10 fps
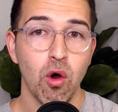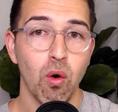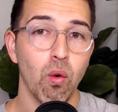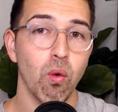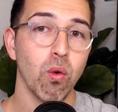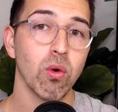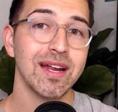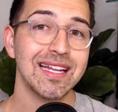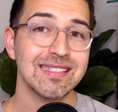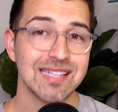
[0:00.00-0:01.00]
or
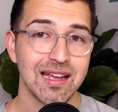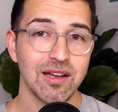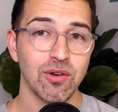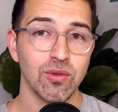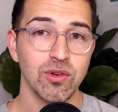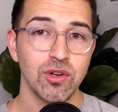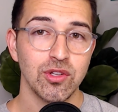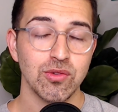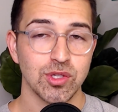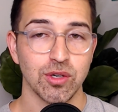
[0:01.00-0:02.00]
until
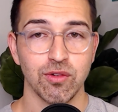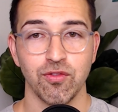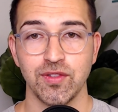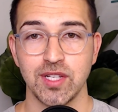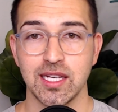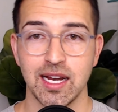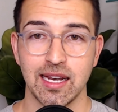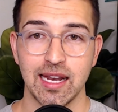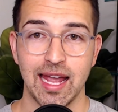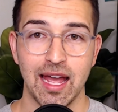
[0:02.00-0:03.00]
you turn 59 and a
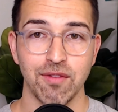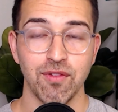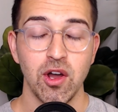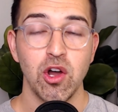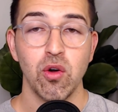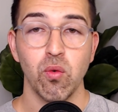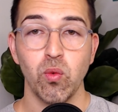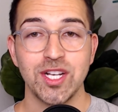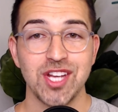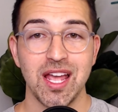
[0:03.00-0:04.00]
half,
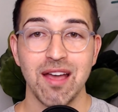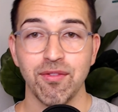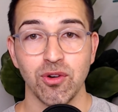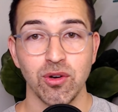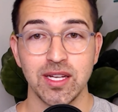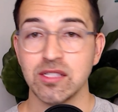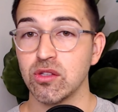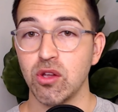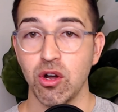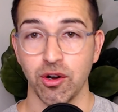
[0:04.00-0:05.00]
whichever is
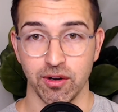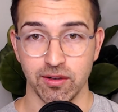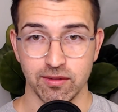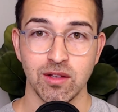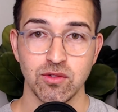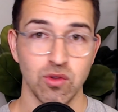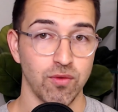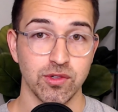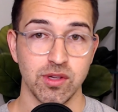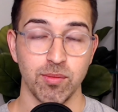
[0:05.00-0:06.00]
longer. So if you're
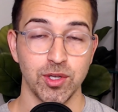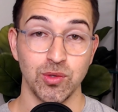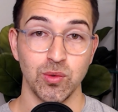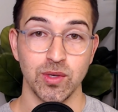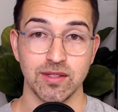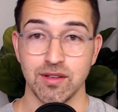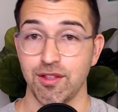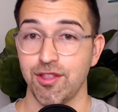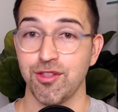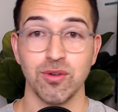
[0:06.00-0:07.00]
someone who is
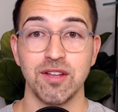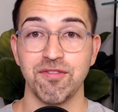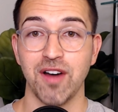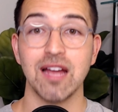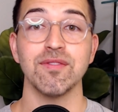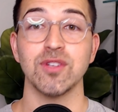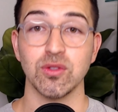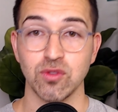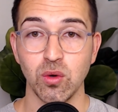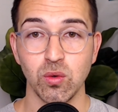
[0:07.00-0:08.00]
35 years
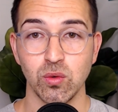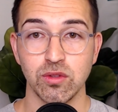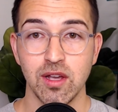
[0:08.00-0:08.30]
old